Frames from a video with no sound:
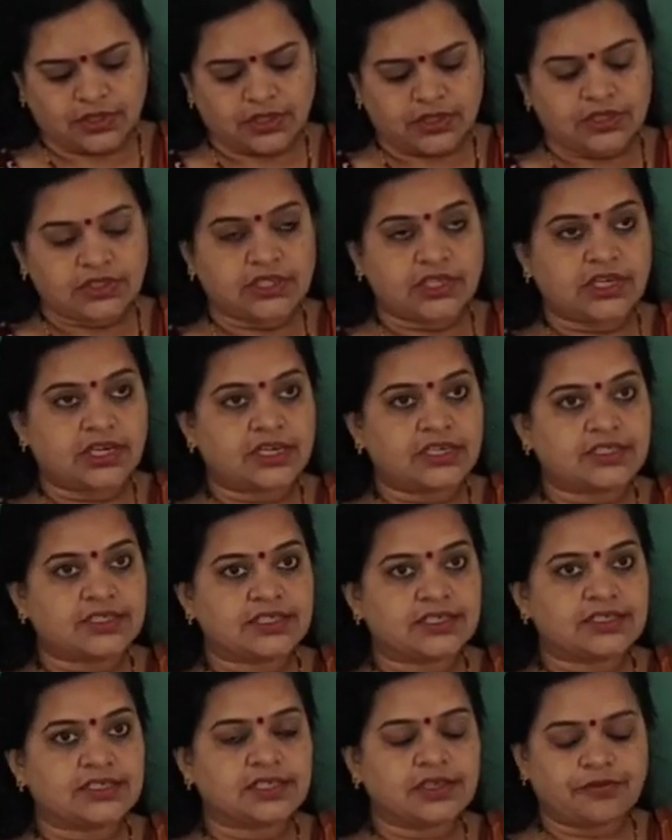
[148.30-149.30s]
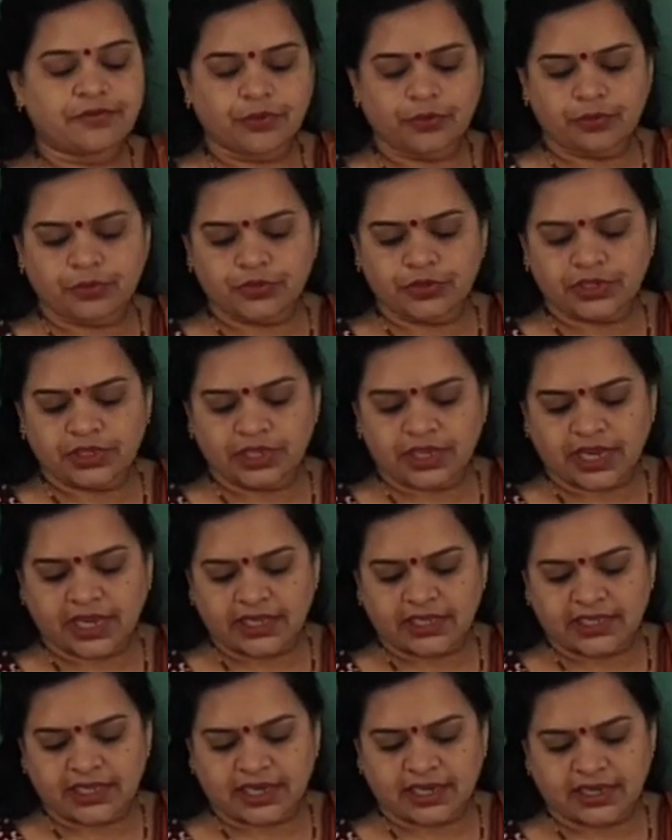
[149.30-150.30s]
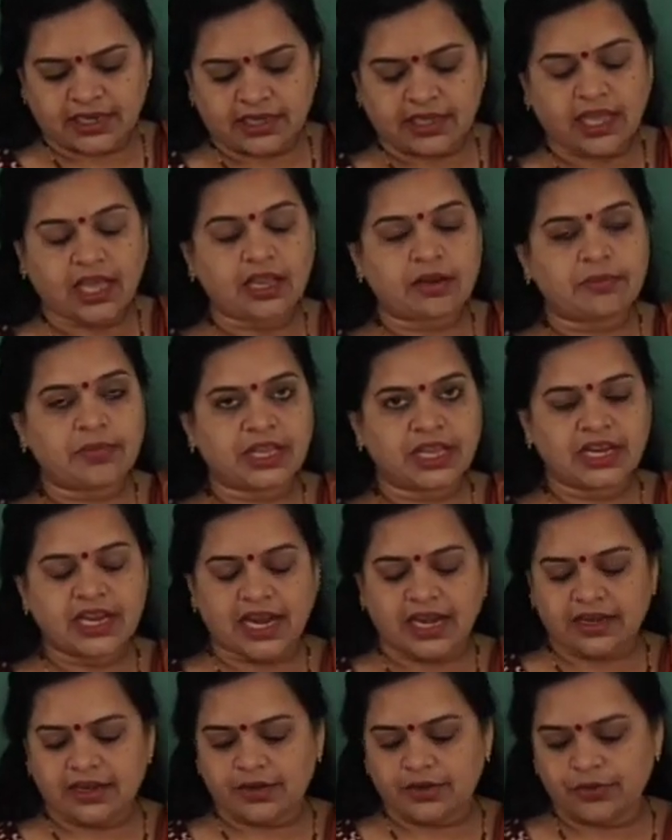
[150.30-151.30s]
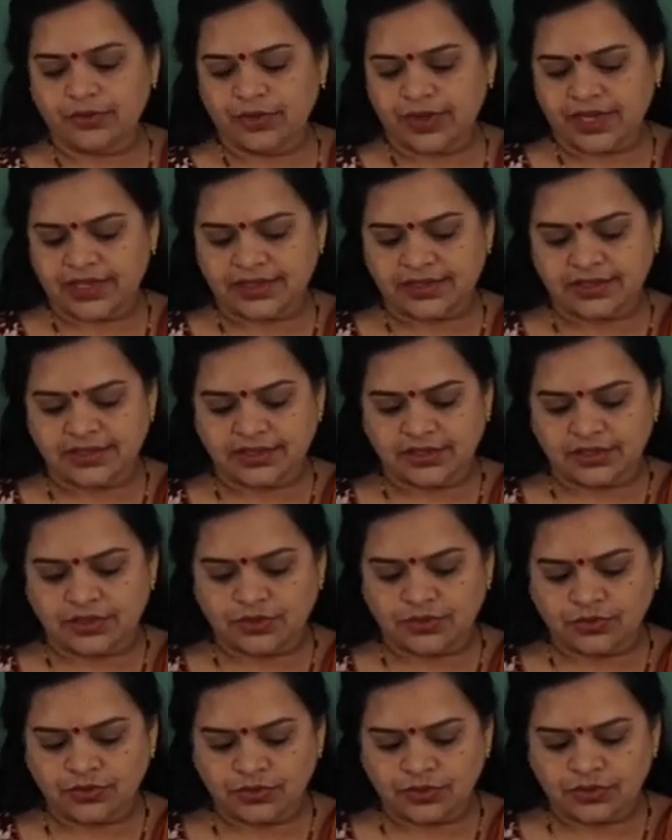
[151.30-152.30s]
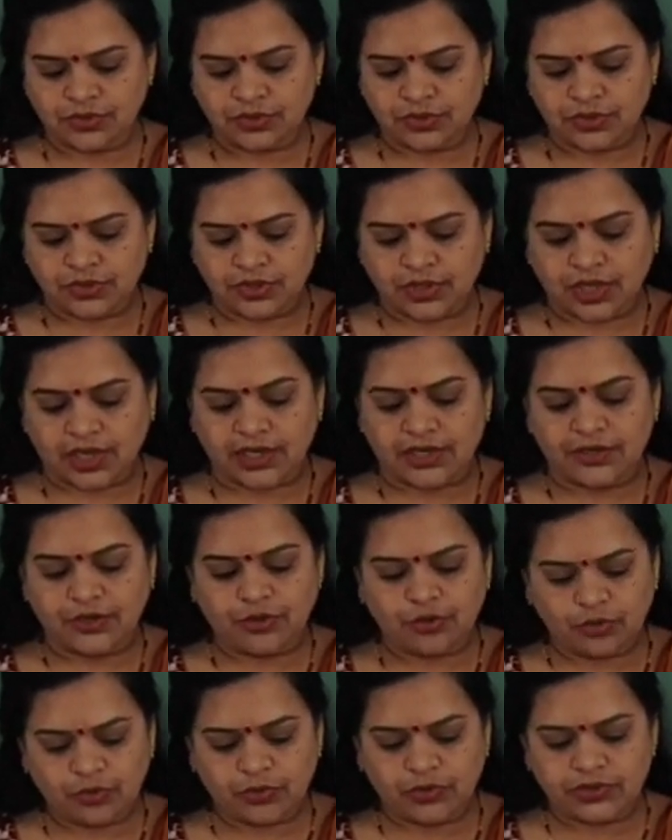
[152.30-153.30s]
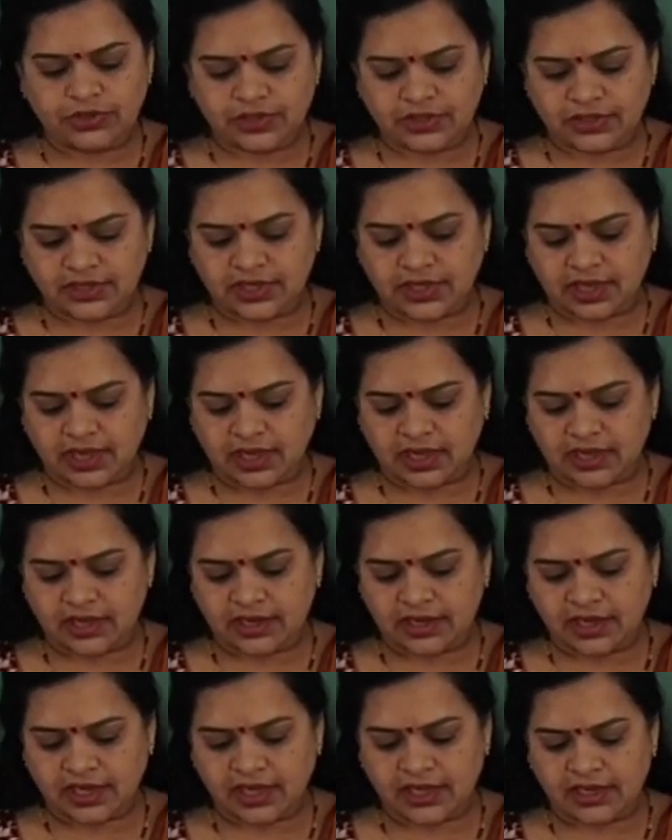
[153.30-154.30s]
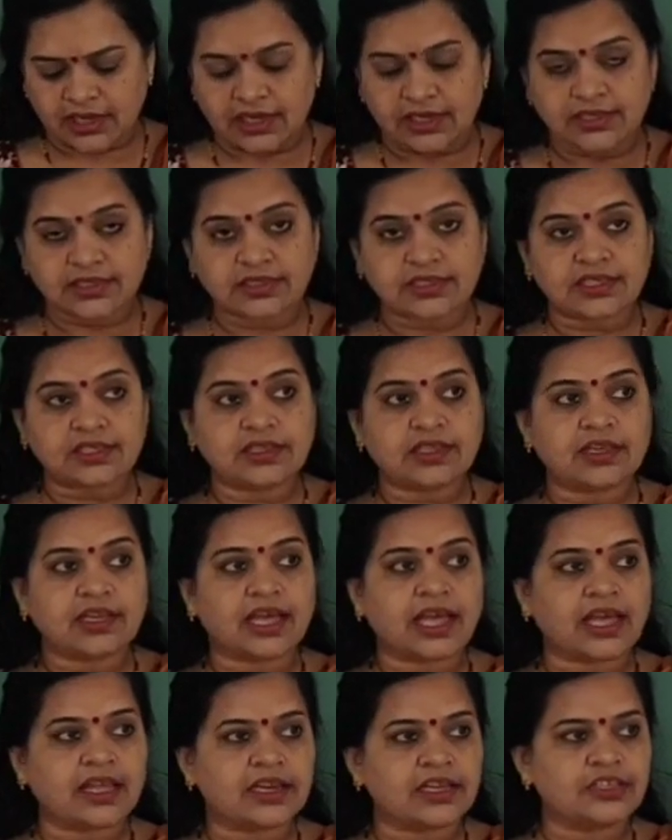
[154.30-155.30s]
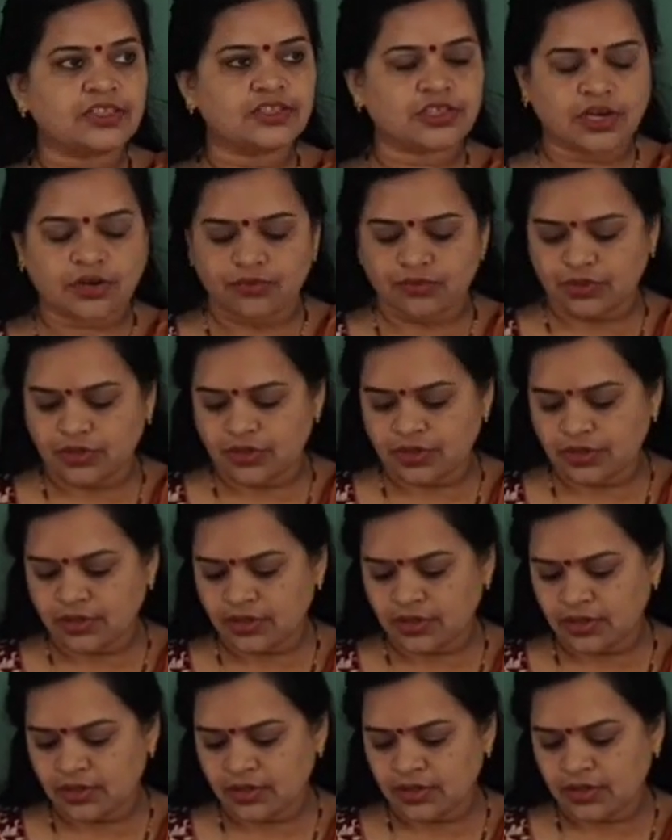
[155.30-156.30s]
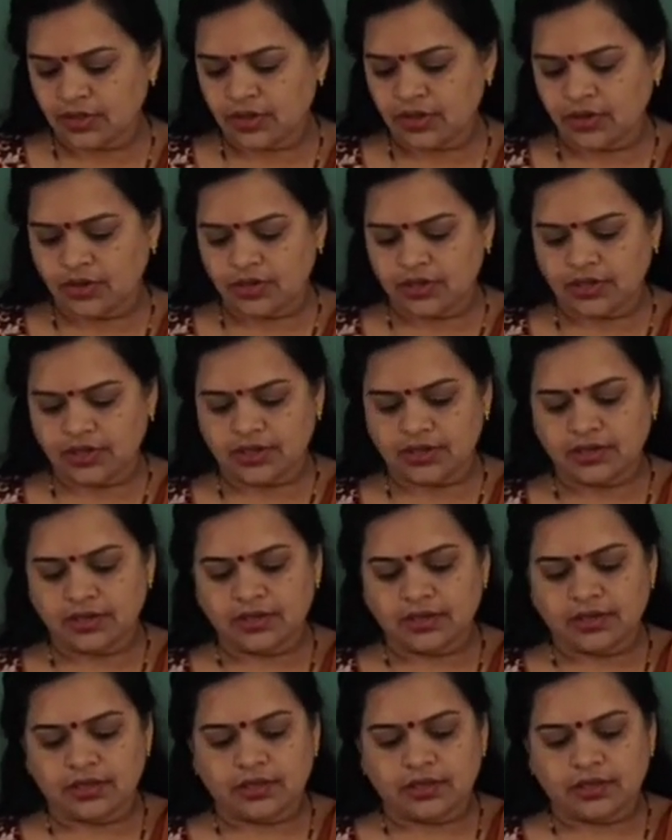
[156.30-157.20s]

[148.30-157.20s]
Gerard says, if you put it like that, I'll be glad to assist you. I do possess a car and it's in the garage round the corner.